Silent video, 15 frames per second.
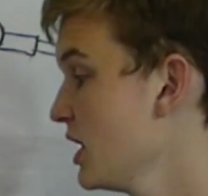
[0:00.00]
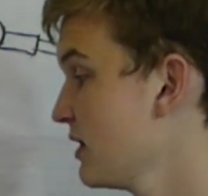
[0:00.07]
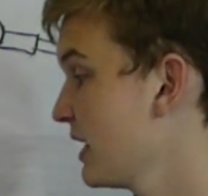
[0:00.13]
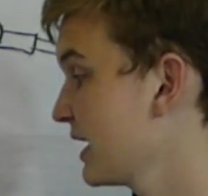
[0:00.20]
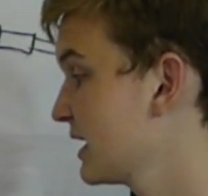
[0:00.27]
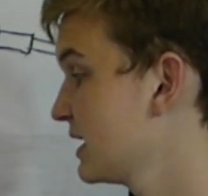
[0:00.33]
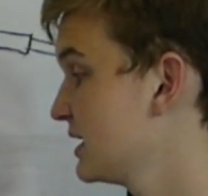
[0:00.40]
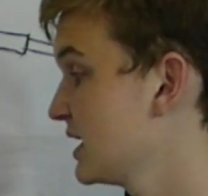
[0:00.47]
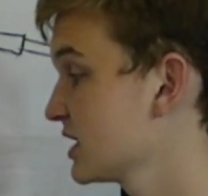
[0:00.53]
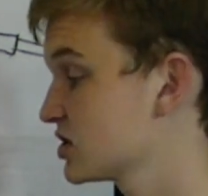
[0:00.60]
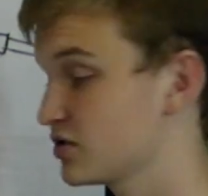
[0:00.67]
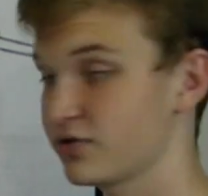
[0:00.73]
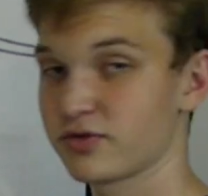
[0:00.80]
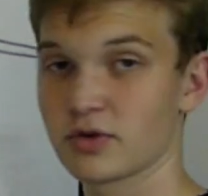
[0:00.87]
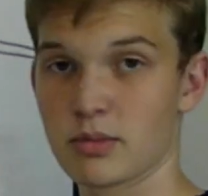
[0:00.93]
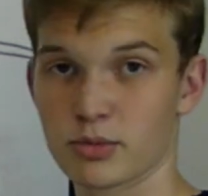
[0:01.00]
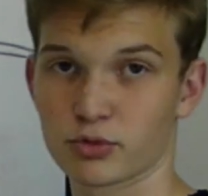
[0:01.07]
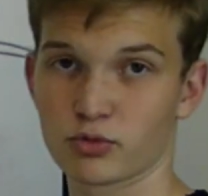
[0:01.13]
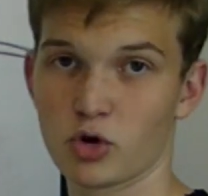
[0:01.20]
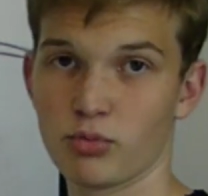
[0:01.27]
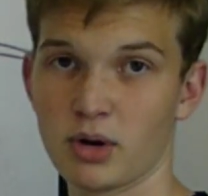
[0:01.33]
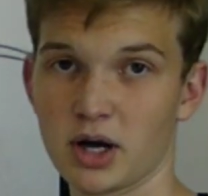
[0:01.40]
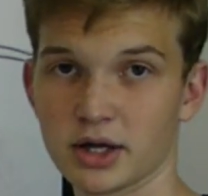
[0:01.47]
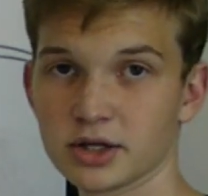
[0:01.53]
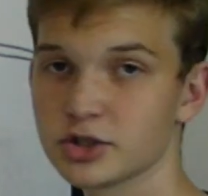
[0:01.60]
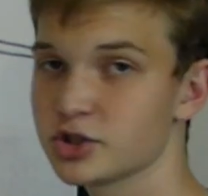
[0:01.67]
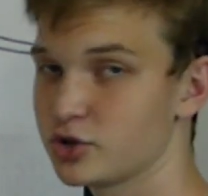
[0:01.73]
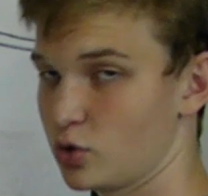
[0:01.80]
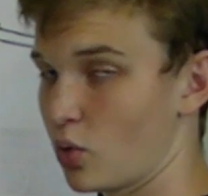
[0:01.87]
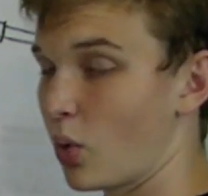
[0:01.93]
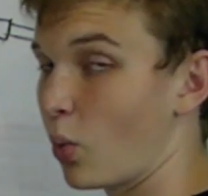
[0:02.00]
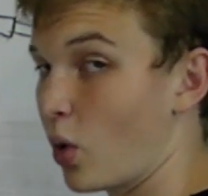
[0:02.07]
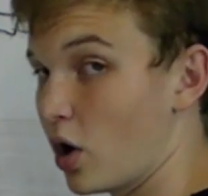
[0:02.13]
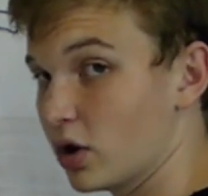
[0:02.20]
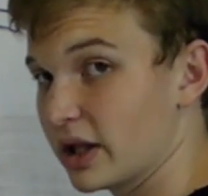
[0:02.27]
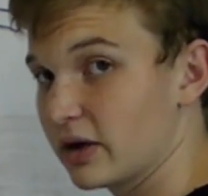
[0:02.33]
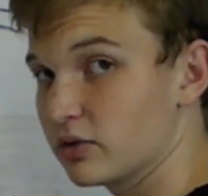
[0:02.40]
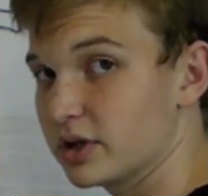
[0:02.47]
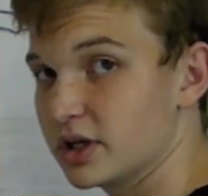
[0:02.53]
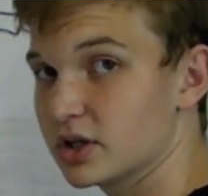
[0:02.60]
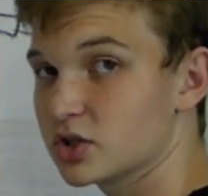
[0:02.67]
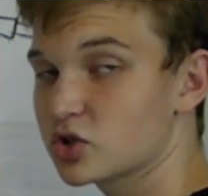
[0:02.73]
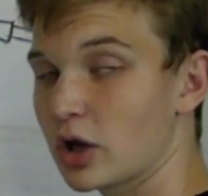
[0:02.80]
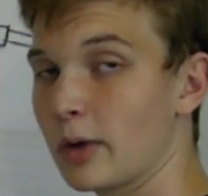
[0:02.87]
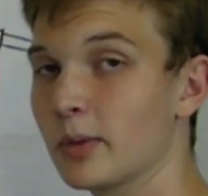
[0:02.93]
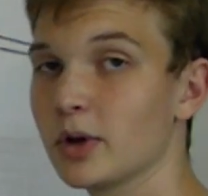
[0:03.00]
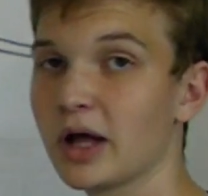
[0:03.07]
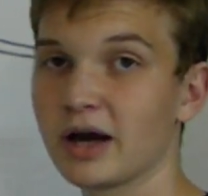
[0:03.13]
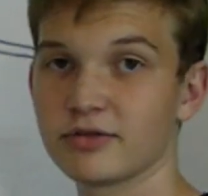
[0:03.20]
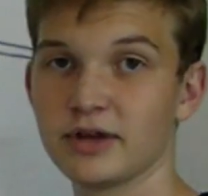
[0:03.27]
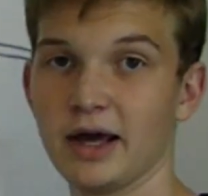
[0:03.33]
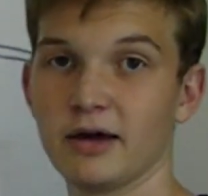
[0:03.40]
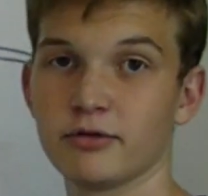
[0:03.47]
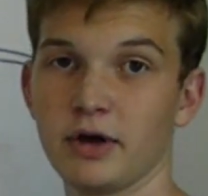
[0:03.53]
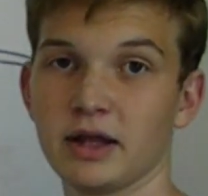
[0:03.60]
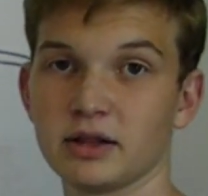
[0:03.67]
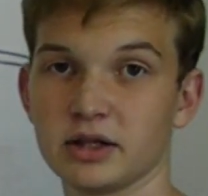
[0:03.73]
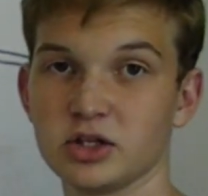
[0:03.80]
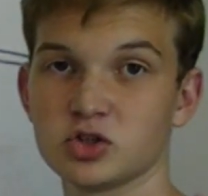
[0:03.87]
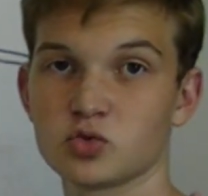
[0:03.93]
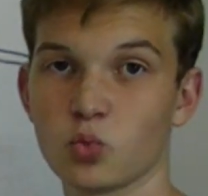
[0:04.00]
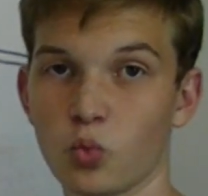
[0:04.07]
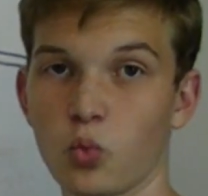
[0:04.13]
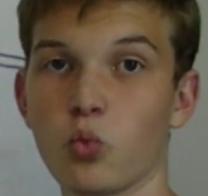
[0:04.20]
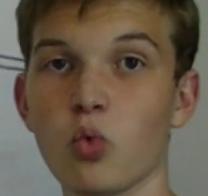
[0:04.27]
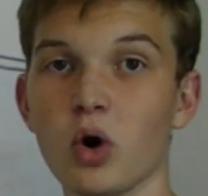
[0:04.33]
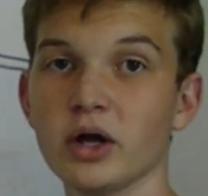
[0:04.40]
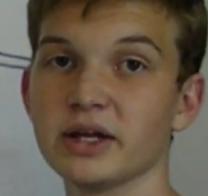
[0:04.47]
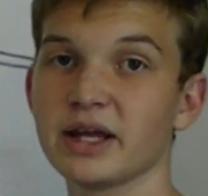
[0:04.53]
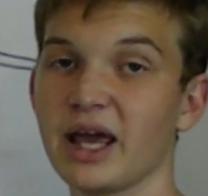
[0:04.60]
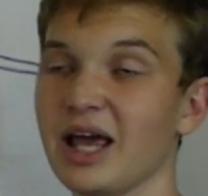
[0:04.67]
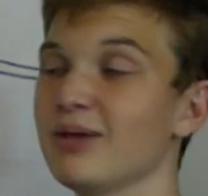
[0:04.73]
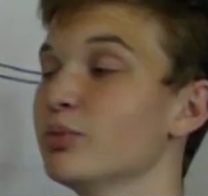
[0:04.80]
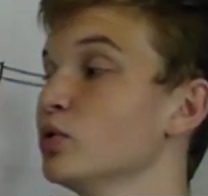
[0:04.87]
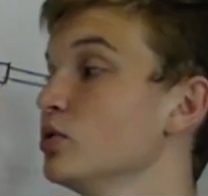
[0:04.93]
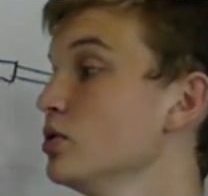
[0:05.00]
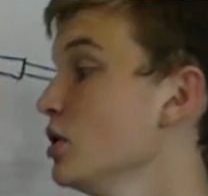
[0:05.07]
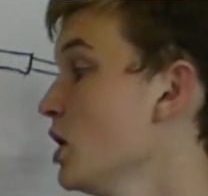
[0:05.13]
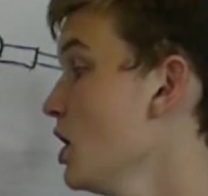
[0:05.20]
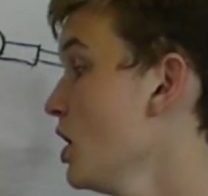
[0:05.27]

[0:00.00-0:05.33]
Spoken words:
that connects from the robot to a wall outlet, so I will have to have at least one cable